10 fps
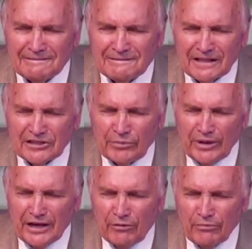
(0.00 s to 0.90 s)
Let them
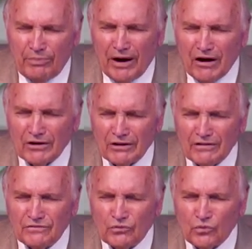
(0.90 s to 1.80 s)
become part
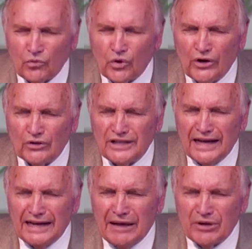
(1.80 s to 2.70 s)
of real
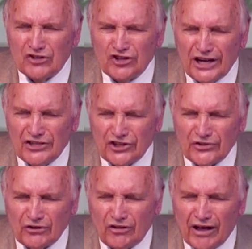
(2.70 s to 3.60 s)
dynamic change in
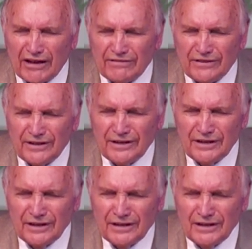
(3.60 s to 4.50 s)
their life,
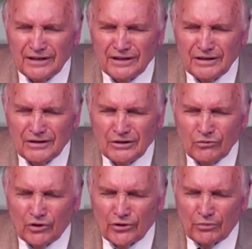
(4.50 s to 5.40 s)

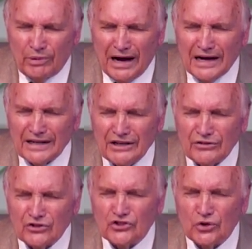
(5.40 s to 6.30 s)
where their body and
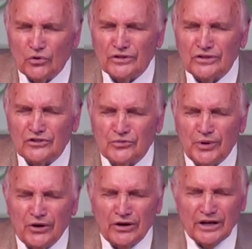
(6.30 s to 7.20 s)
their soul and their
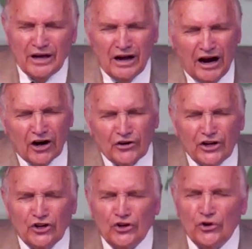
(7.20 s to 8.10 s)
spirit are in
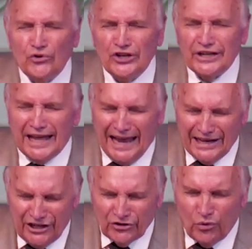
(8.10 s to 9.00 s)
union
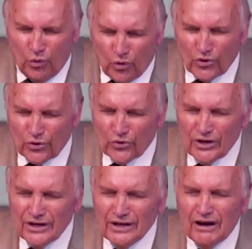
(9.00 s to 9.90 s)
and in order
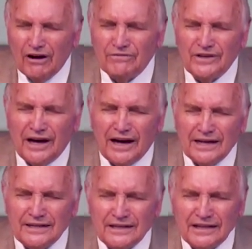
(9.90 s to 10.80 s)
of
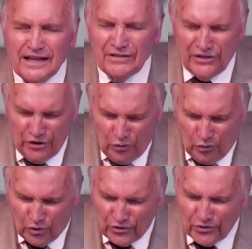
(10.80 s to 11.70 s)
God, in the
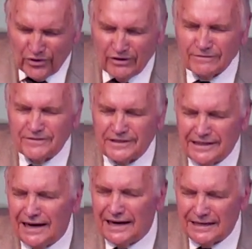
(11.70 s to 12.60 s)
order of
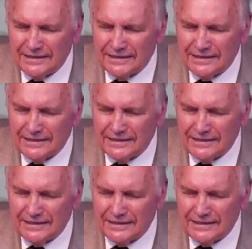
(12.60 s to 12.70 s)
God.